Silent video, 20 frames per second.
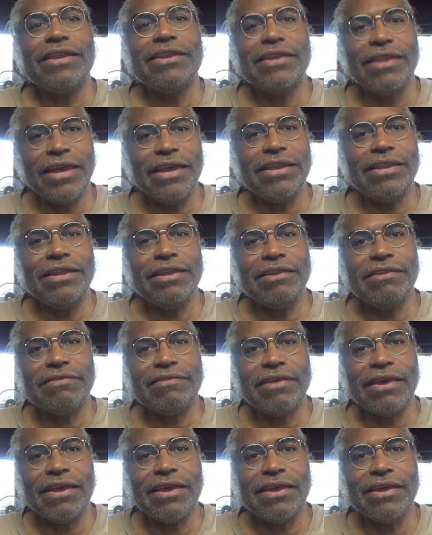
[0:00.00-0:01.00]
then he
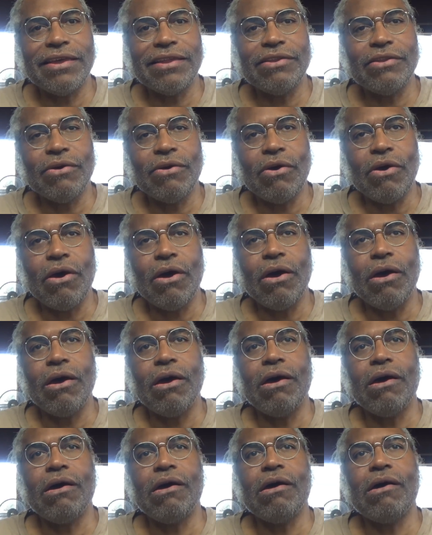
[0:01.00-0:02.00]
said,
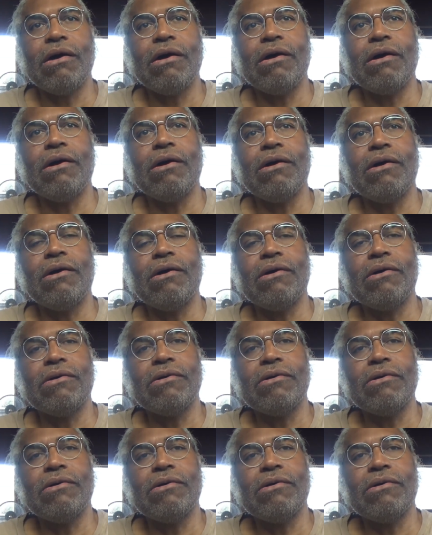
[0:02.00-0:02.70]
oh.